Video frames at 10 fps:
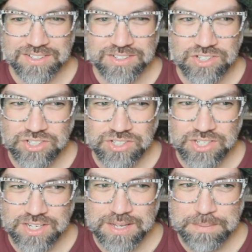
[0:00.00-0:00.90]

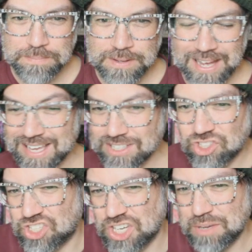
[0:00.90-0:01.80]
Sheep. I guess
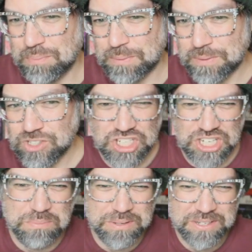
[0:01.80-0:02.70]
sheep.
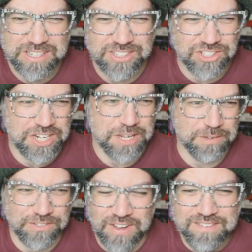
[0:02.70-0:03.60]

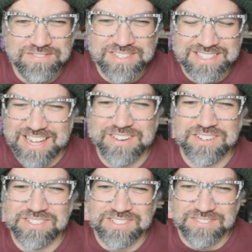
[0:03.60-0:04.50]
It's 5
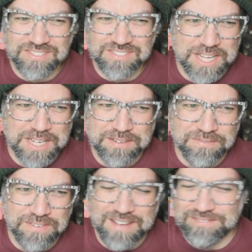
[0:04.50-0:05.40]
letters.
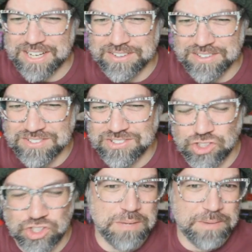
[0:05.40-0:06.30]
5 letters.
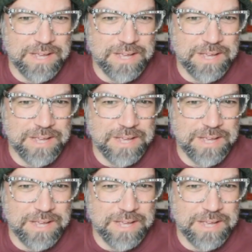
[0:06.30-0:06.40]
Sheep.